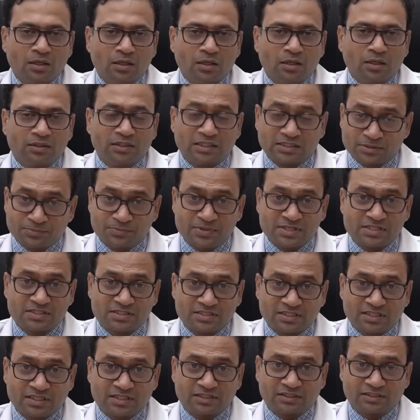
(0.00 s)
That's the best
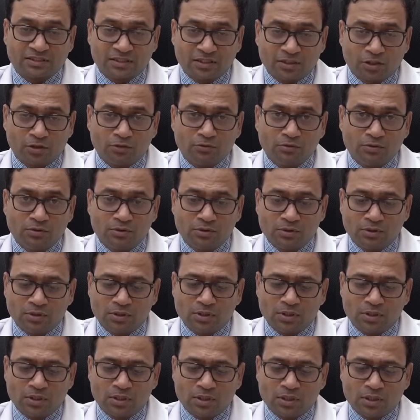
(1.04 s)
drug till now.
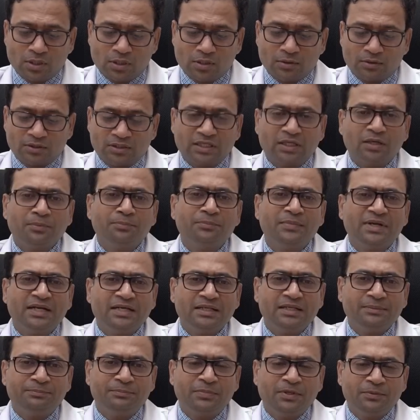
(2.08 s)
There are many
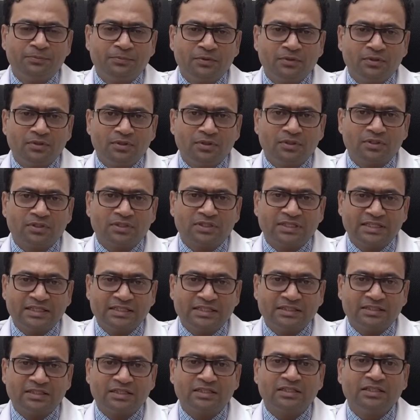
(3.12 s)
people think
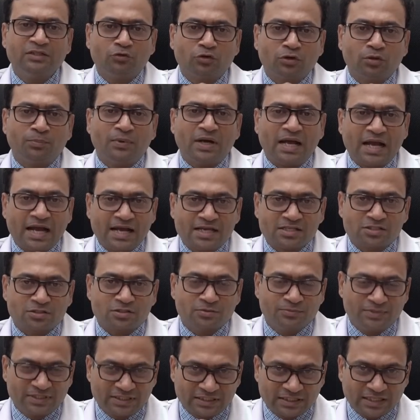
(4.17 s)
that levodopa has to
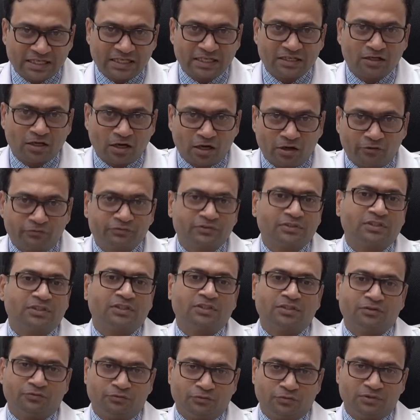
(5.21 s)
be taken after
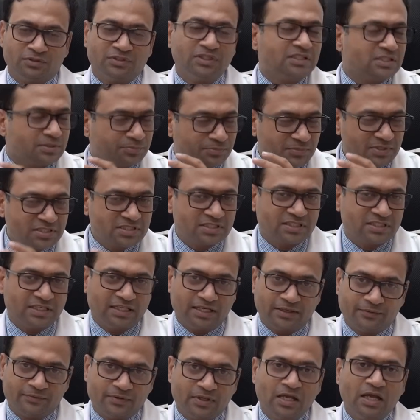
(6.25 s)
the food. That's a mistake.
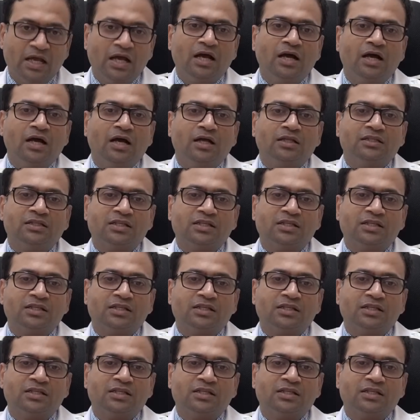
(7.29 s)
The